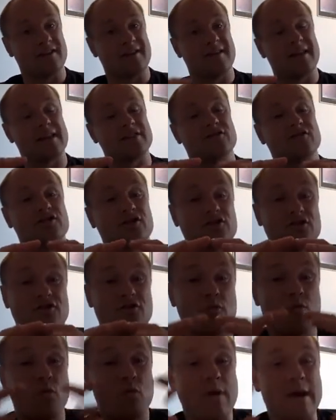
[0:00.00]
Now that's just
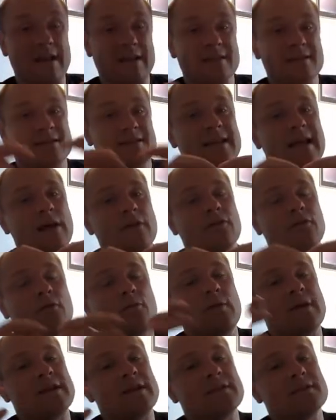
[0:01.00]
the winds. How do the
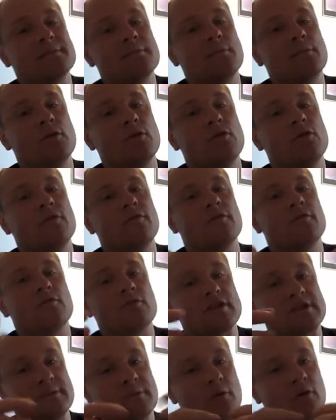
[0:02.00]
winds move and
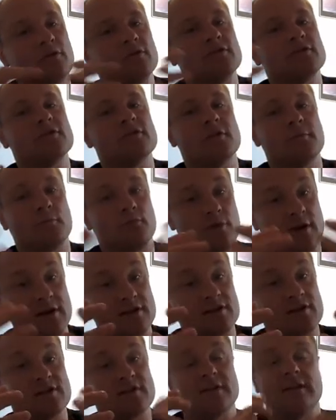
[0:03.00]
respond to the
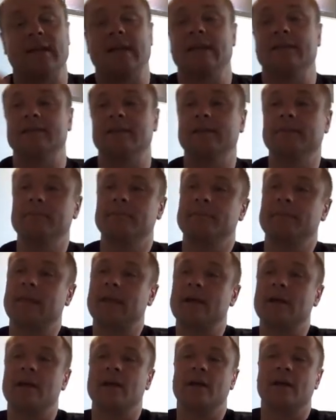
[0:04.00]
pressures and the heating?
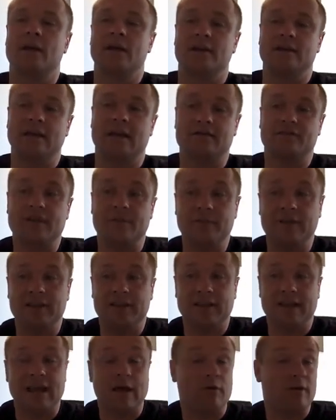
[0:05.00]
You have something
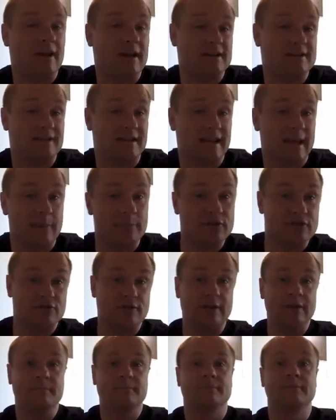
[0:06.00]
that calculates the
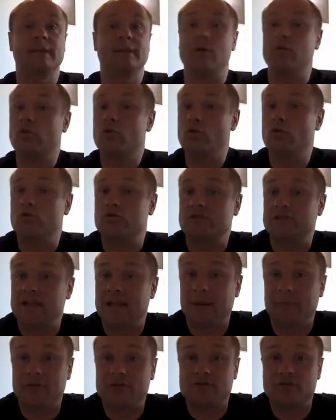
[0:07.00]
chemistry. Now, of course, the
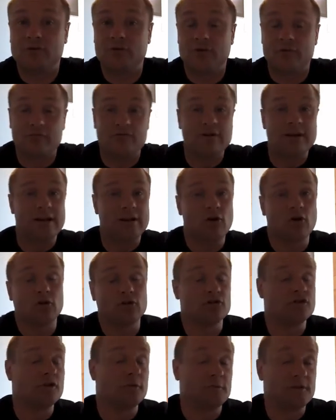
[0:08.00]
chemistry on a really hot
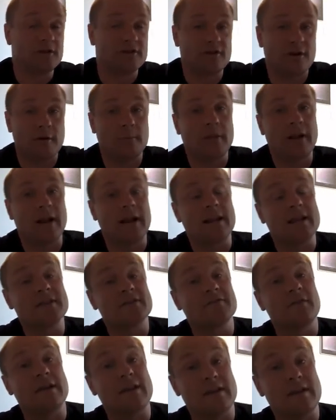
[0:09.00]
Jupiter-type planet is
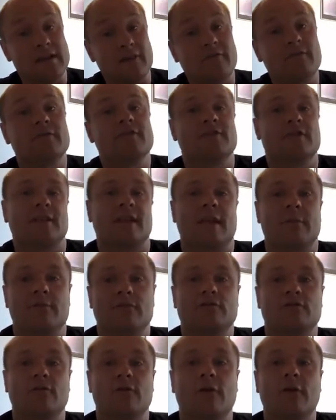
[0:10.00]
very different to the
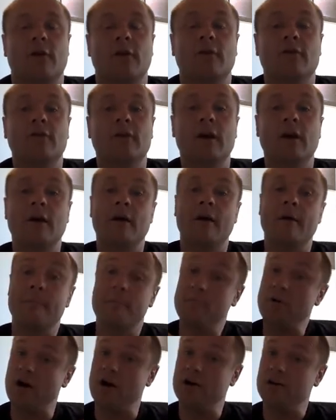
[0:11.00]
chemistry on Earth,
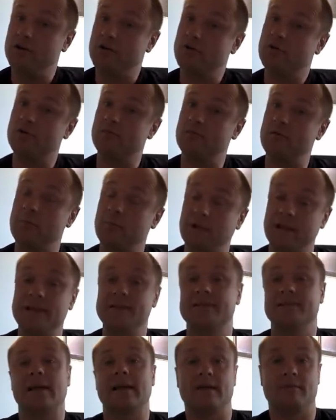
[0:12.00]
but you can
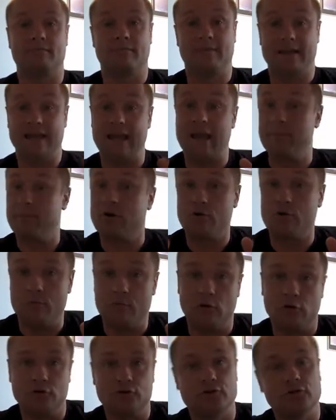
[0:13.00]
replace that chemical
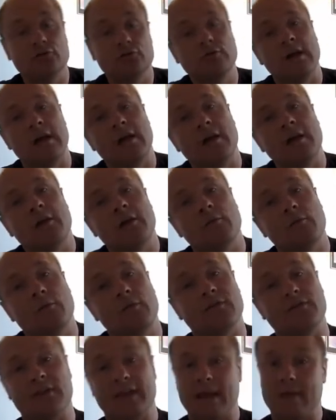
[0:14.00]
module
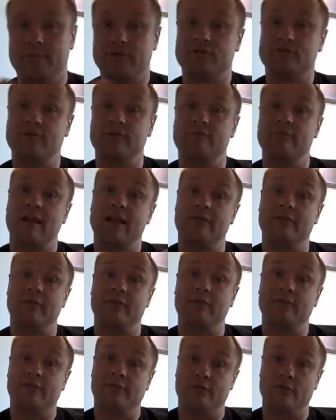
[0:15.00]
with the chemistry
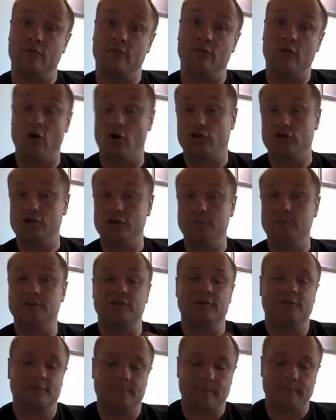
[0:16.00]
relevant for hot
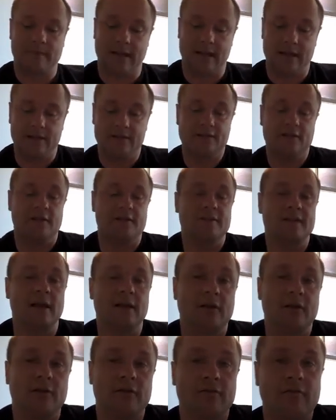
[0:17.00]
Jupiters. And it turns out
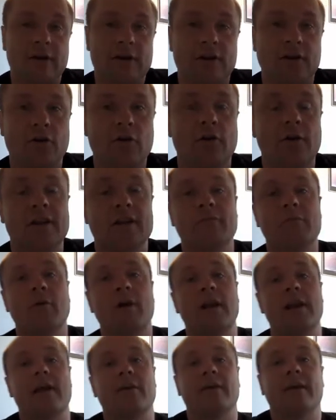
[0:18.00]
that a friend and colleague of
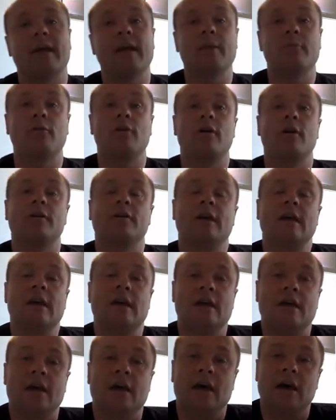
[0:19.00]
mine, Eric Hebrard,
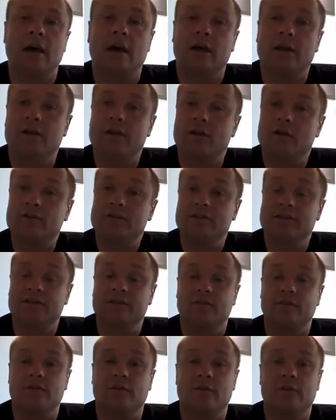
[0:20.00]
noticed
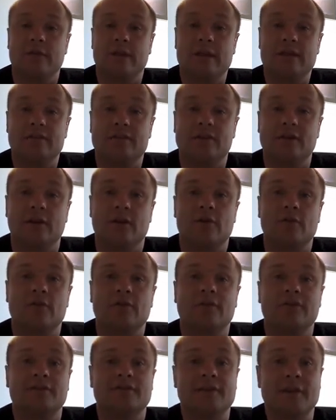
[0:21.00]
a few years ago
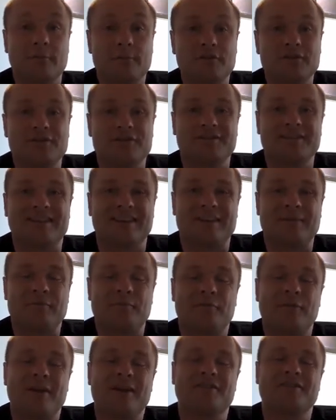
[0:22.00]
that the temperatures and
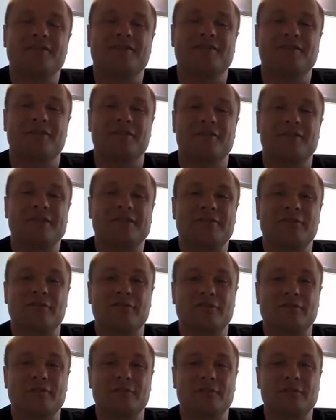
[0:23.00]
pressures of these
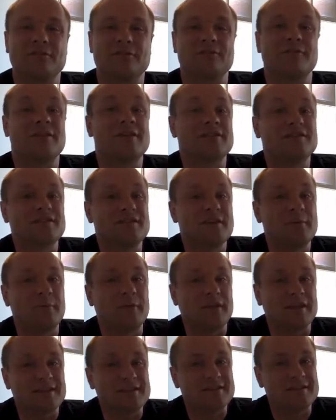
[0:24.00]
hot Jupiters are very
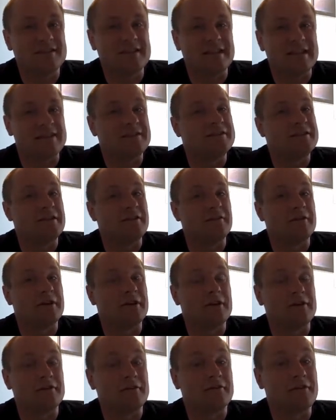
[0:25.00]
similar to the interior
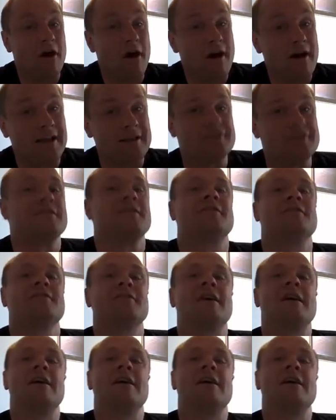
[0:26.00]
of car engines.